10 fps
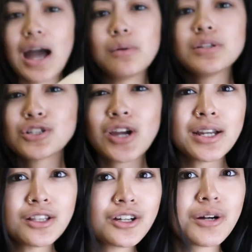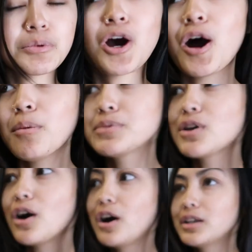I was trying to look up comps
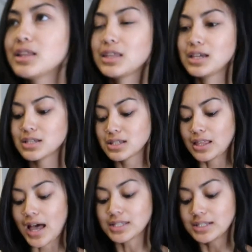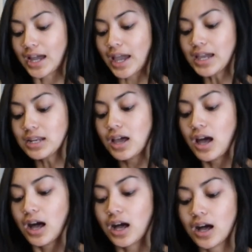on these last night,
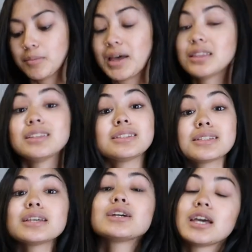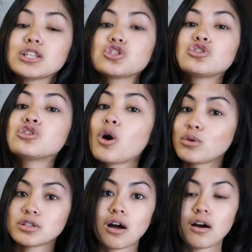um, and this is like, it's so
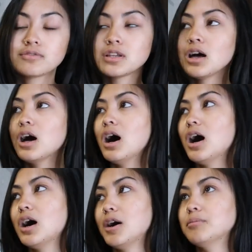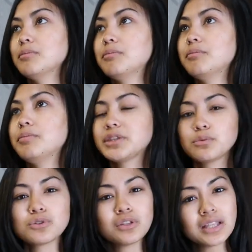soft. Um, but there
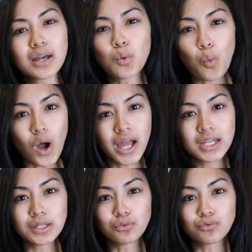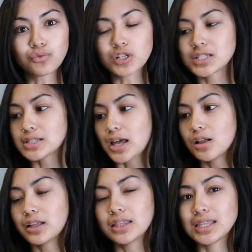was only like one for
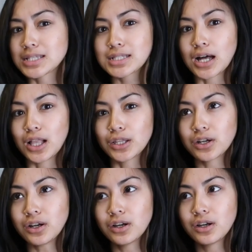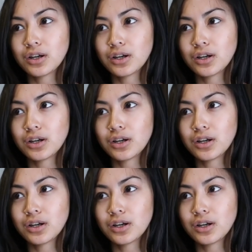sale in this color,